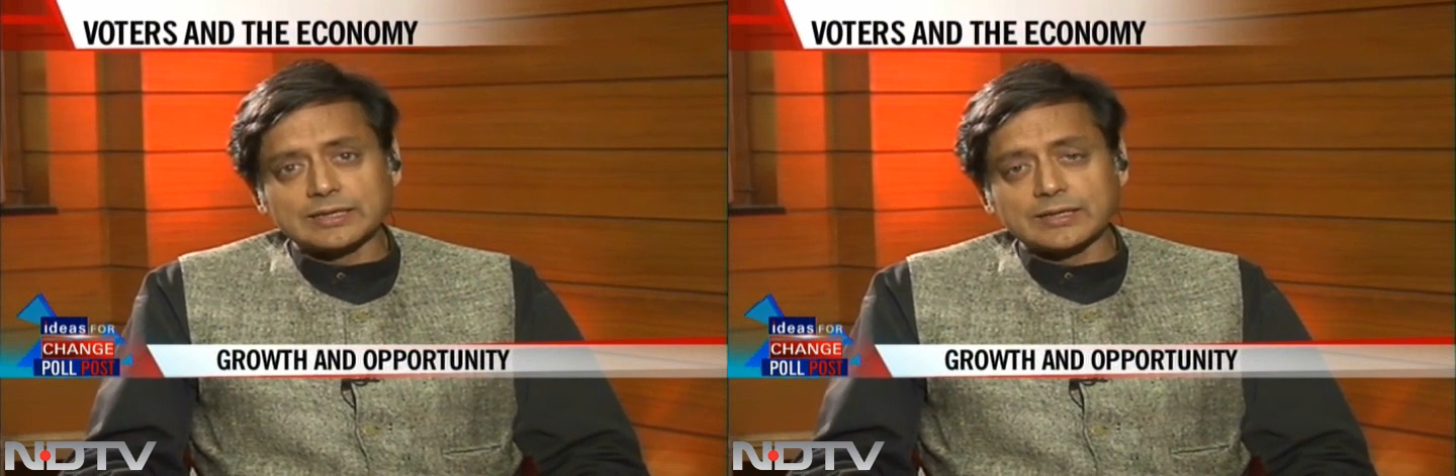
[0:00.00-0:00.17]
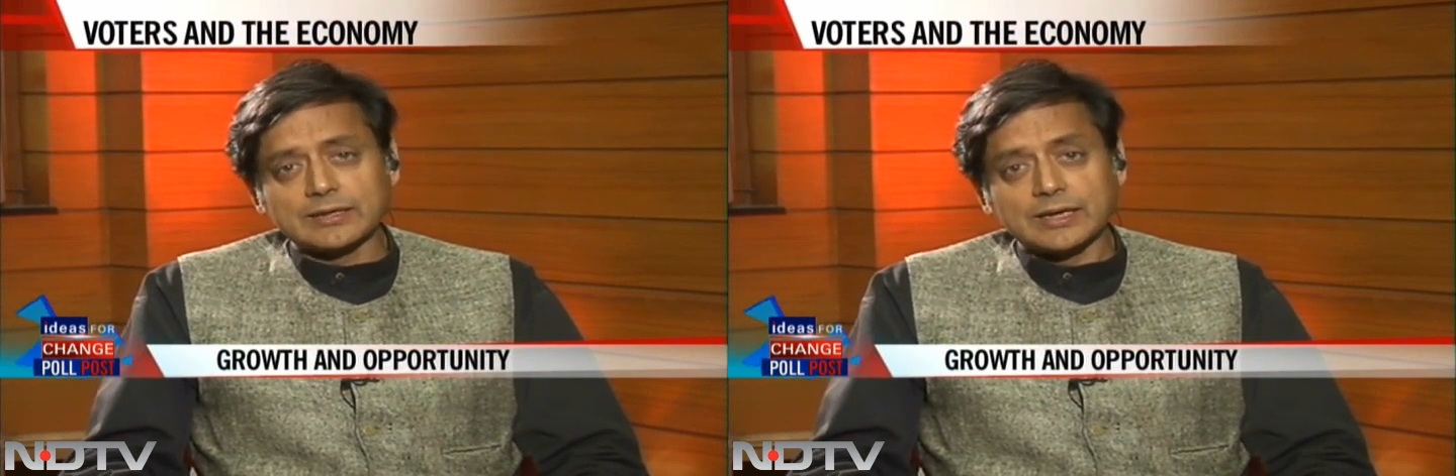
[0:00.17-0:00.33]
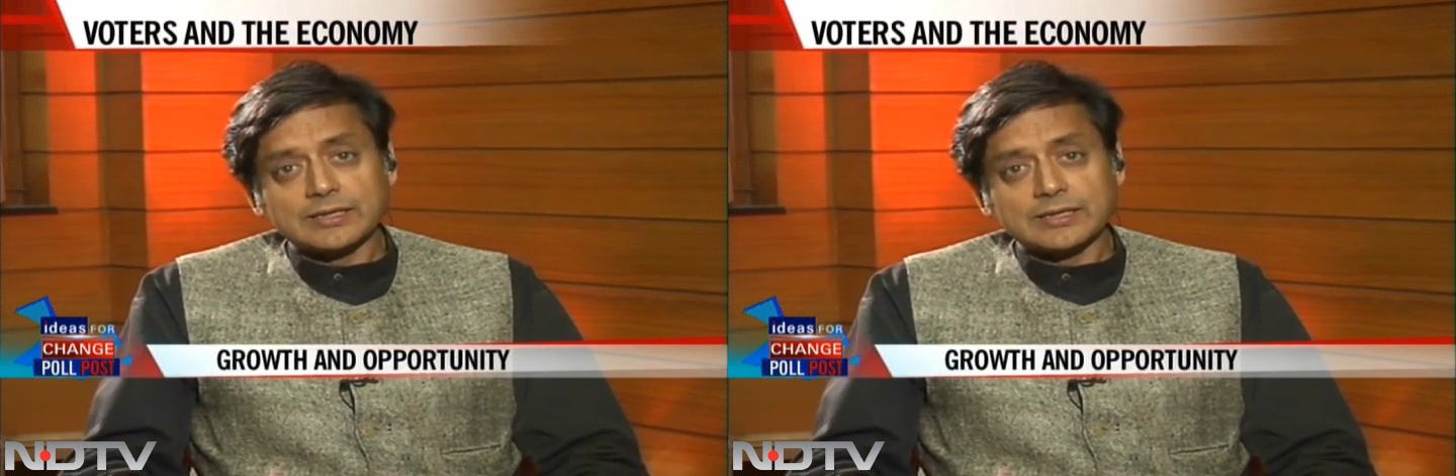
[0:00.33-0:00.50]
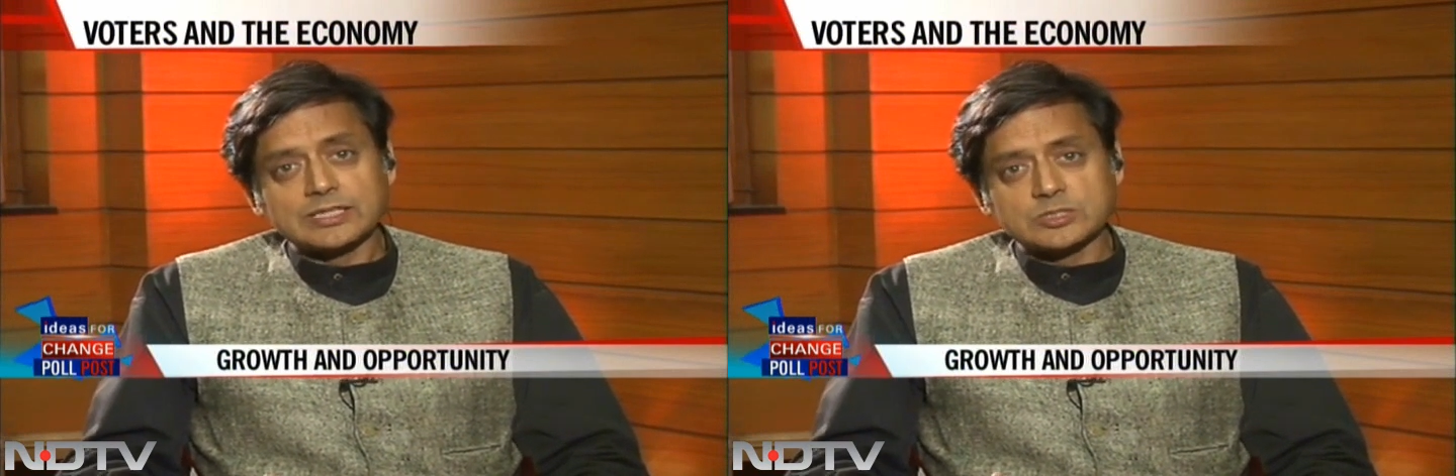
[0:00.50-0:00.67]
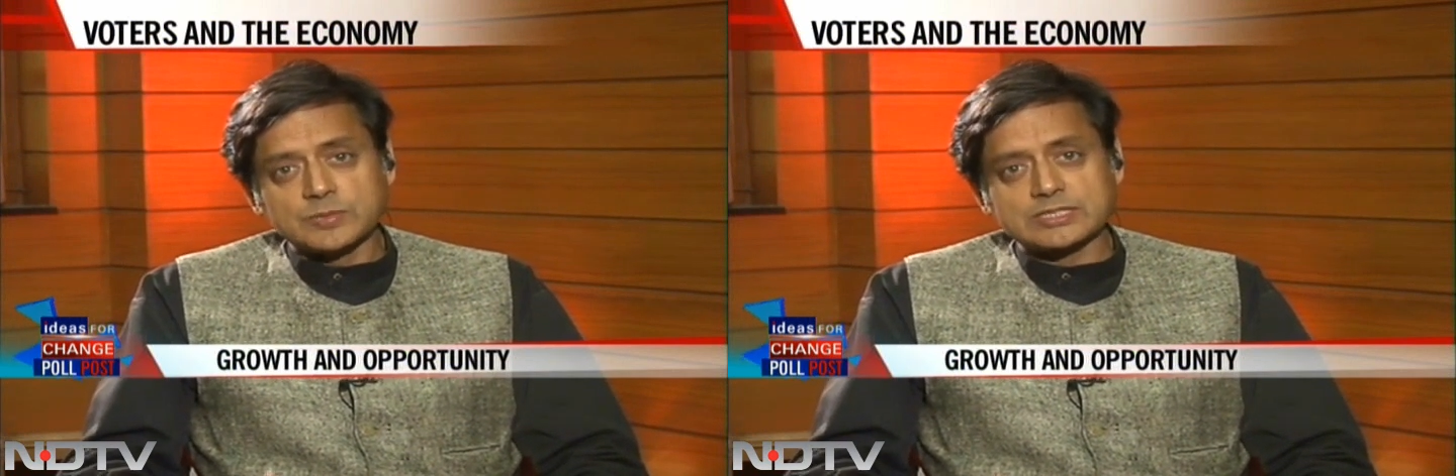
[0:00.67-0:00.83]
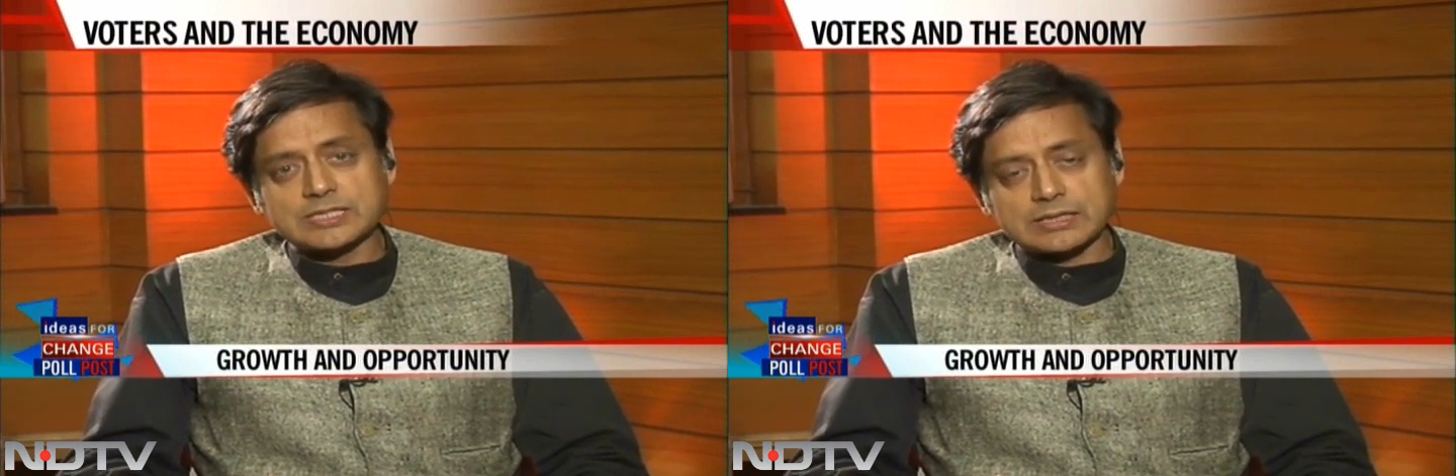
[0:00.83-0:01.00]
there and need
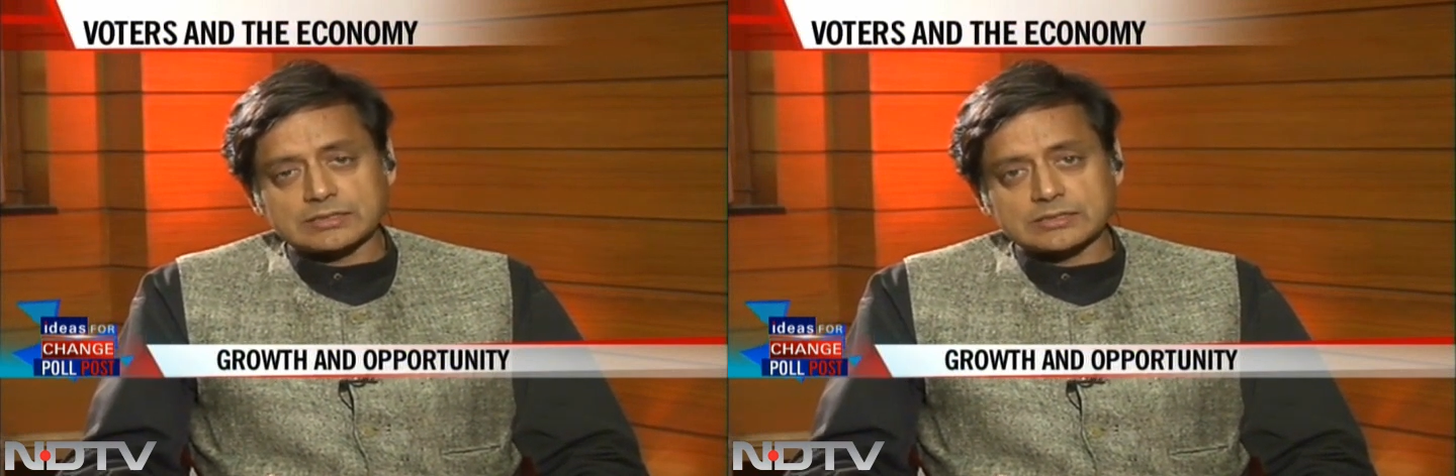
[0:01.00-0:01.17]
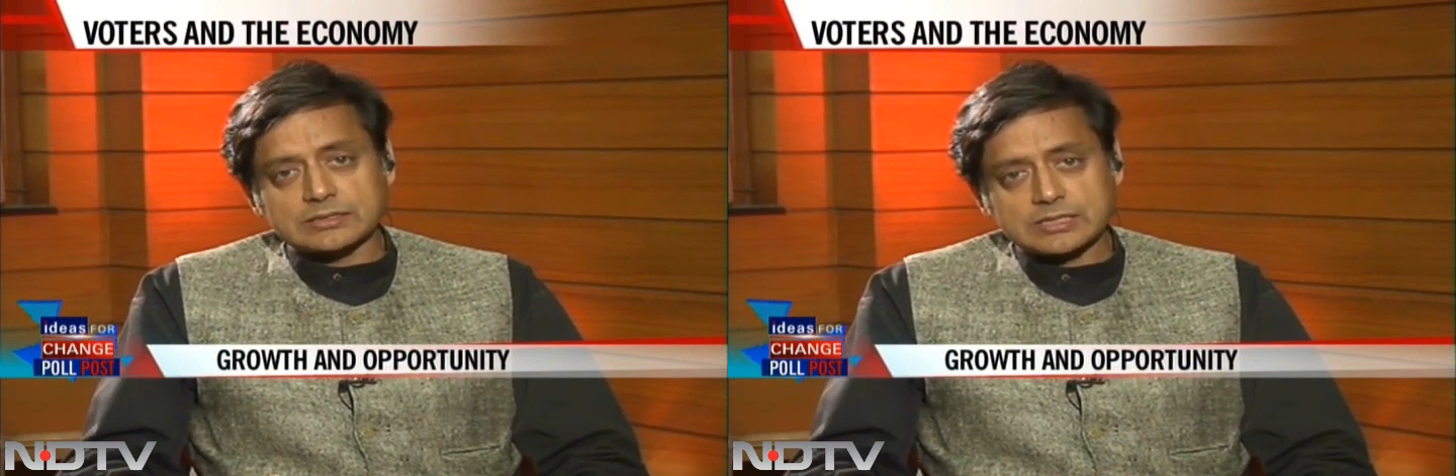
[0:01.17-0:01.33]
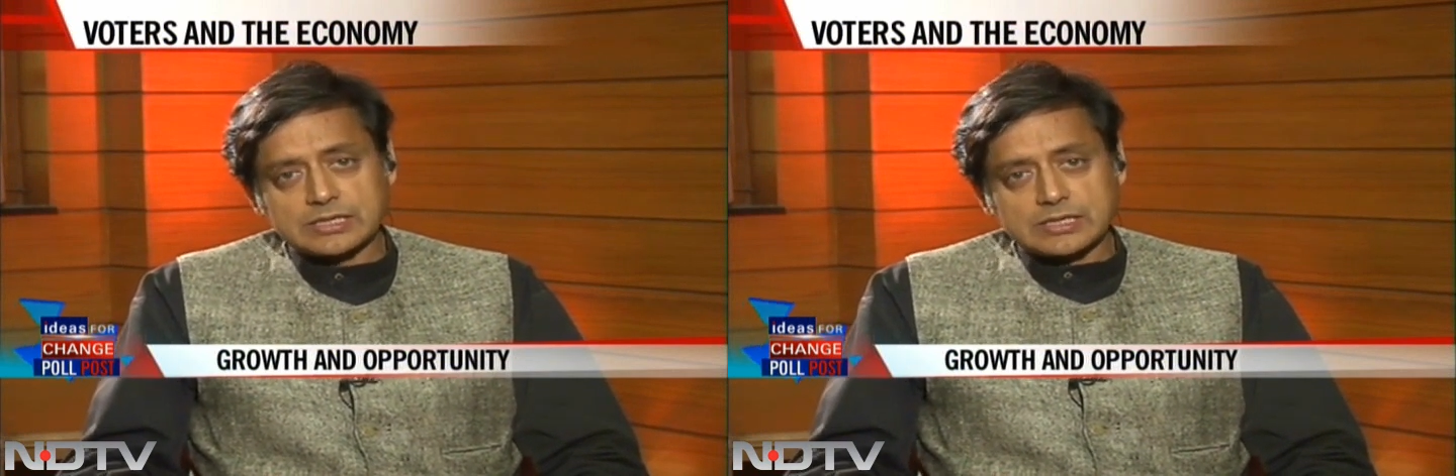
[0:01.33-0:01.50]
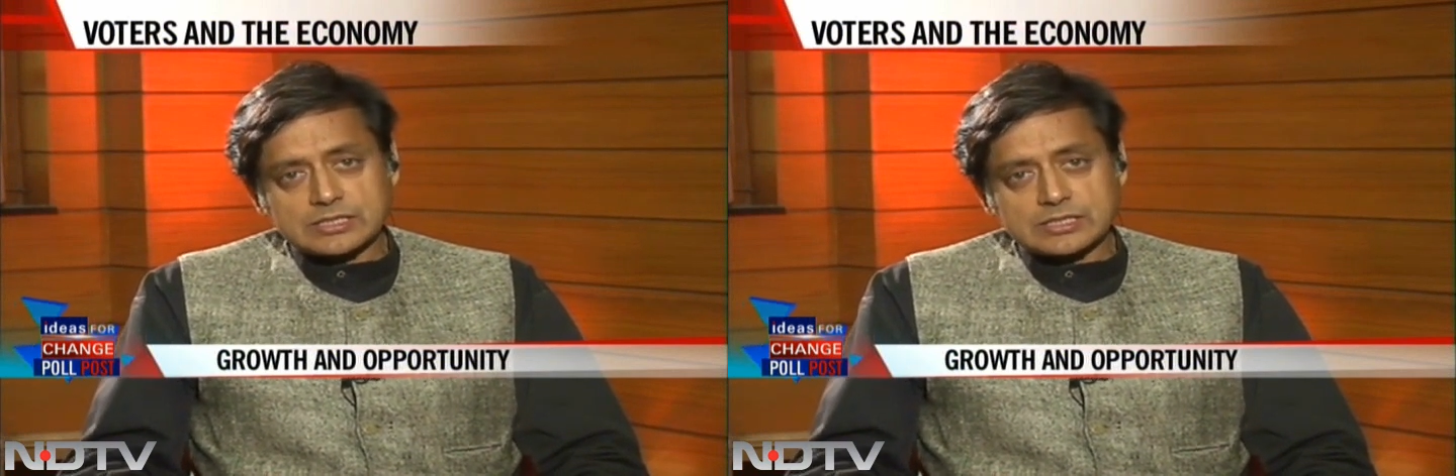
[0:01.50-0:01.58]
to be tackled.